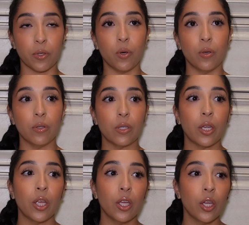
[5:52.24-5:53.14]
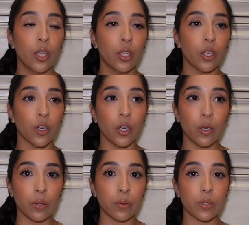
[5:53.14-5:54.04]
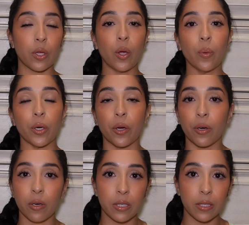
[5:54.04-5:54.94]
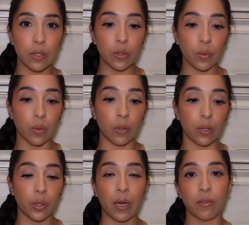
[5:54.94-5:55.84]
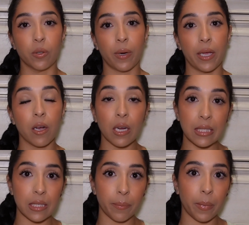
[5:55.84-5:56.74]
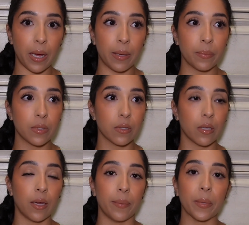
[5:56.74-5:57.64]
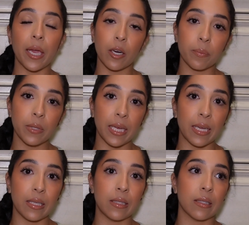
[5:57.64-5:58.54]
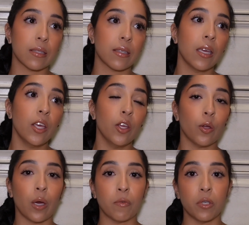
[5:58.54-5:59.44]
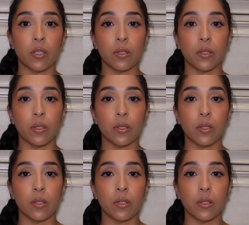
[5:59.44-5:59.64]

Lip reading: hold your notes. When you're in nursing school, you have to write concept maps, care plans. You have to